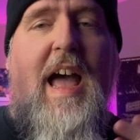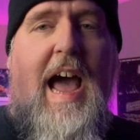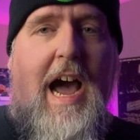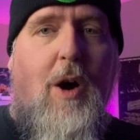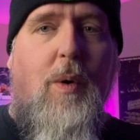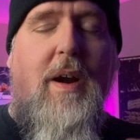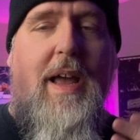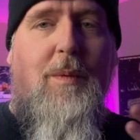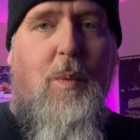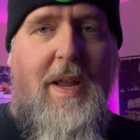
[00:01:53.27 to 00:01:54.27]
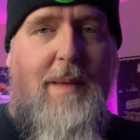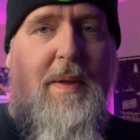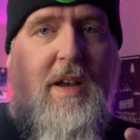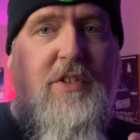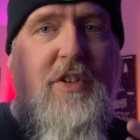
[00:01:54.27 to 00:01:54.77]
our and we
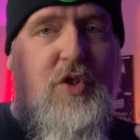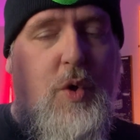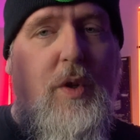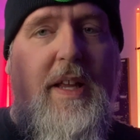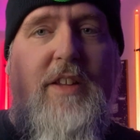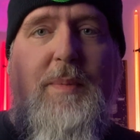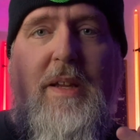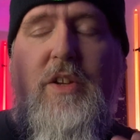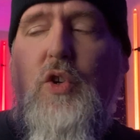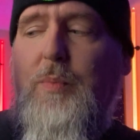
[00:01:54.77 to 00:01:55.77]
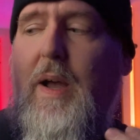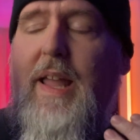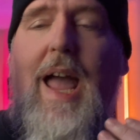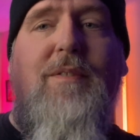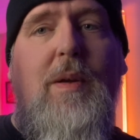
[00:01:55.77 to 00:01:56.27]
because it truly has been used by
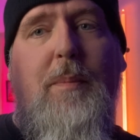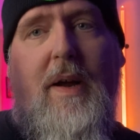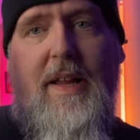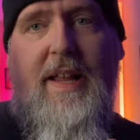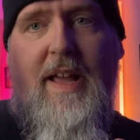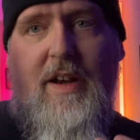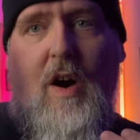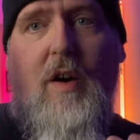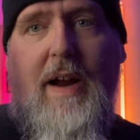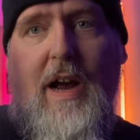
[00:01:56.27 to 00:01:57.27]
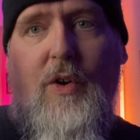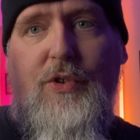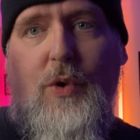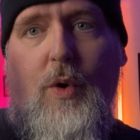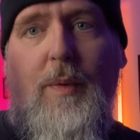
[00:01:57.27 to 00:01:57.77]
everybody in our
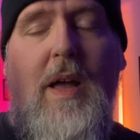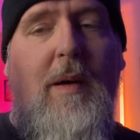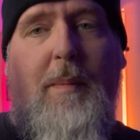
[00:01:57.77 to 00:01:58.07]
household.